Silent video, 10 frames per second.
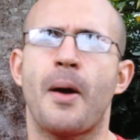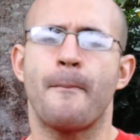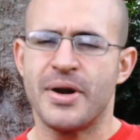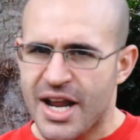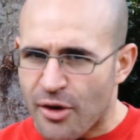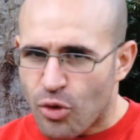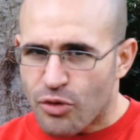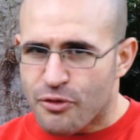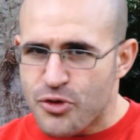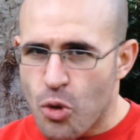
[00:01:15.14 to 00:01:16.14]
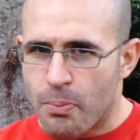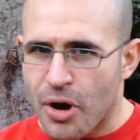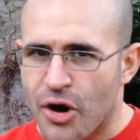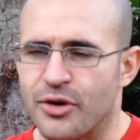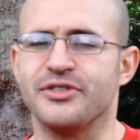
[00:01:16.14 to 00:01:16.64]
but not all the fuel
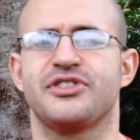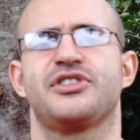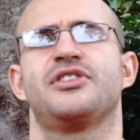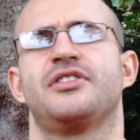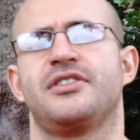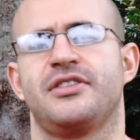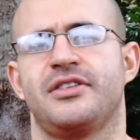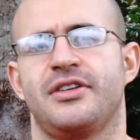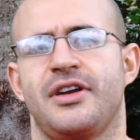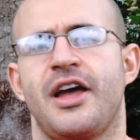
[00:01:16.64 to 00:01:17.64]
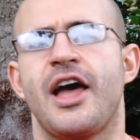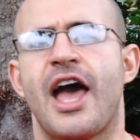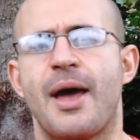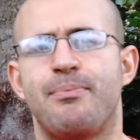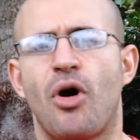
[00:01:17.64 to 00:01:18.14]
burns. And